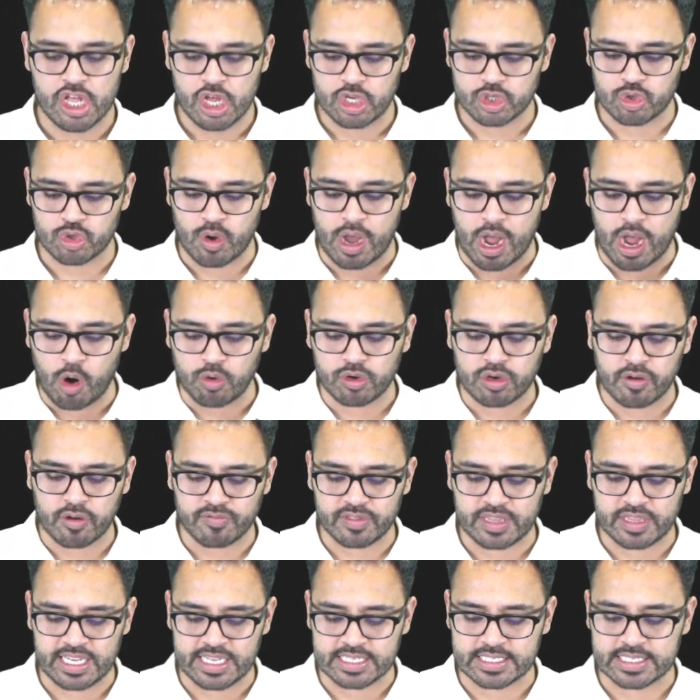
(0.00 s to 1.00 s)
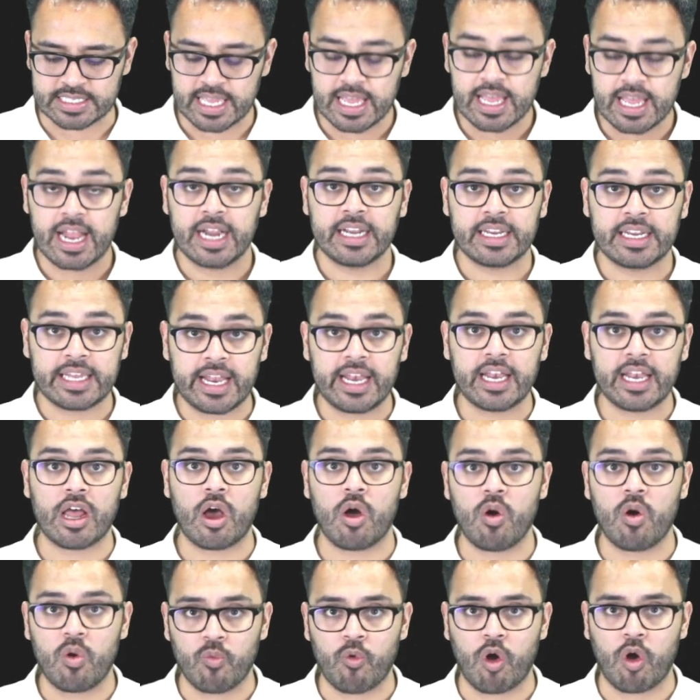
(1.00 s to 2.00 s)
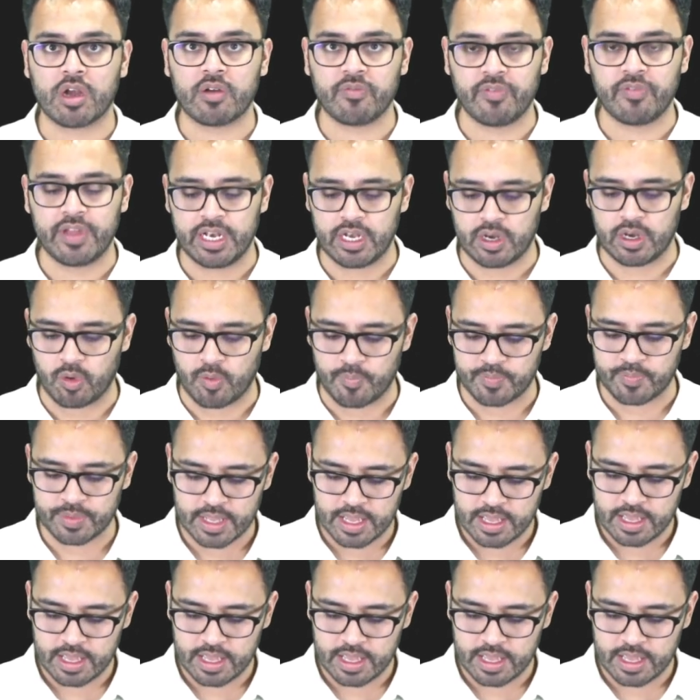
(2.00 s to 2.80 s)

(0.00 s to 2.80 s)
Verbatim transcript: So out of these till now what we know